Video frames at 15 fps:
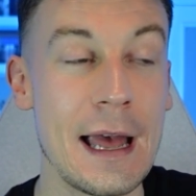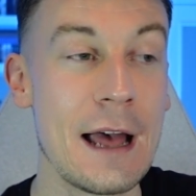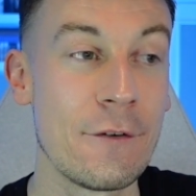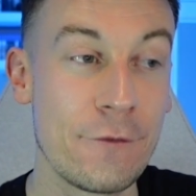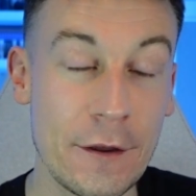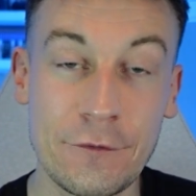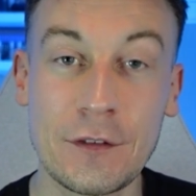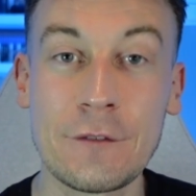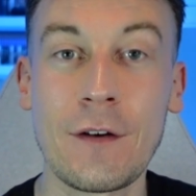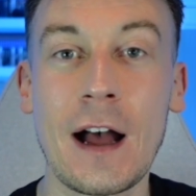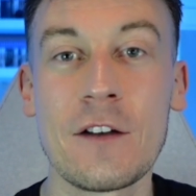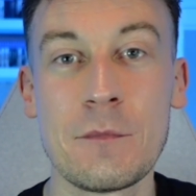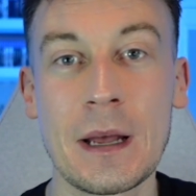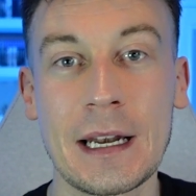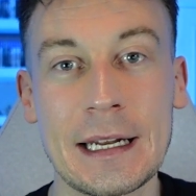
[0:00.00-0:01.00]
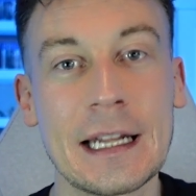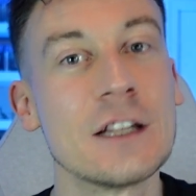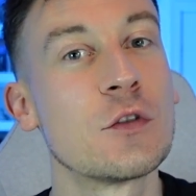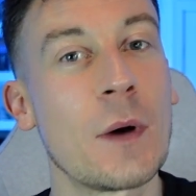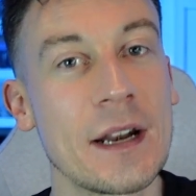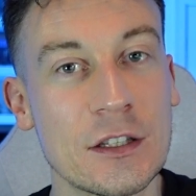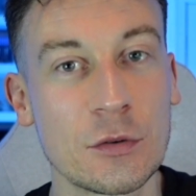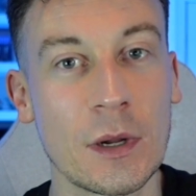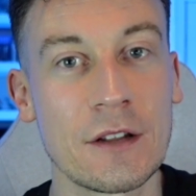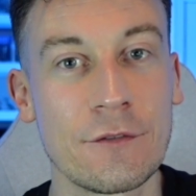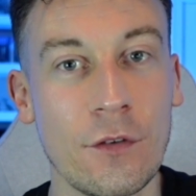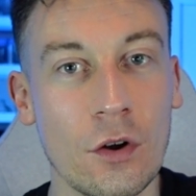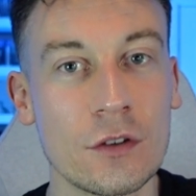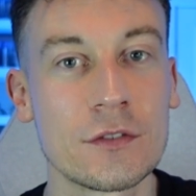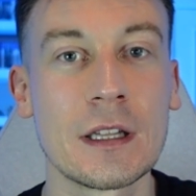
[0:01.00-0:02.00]
55 million in
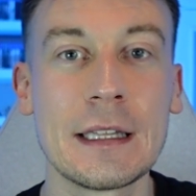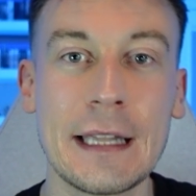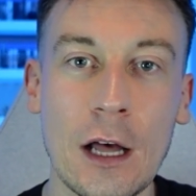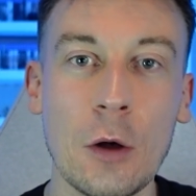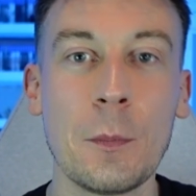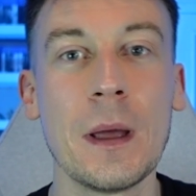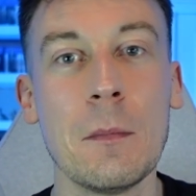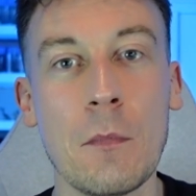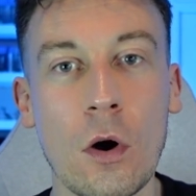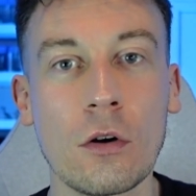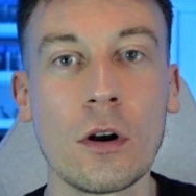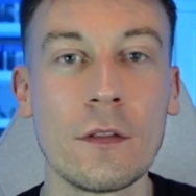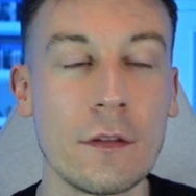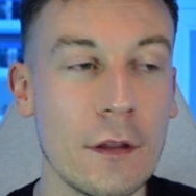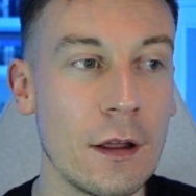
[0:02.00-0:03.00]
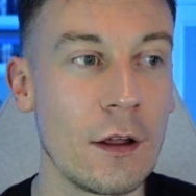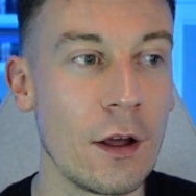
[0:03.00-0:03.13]
2024 is a little bit more on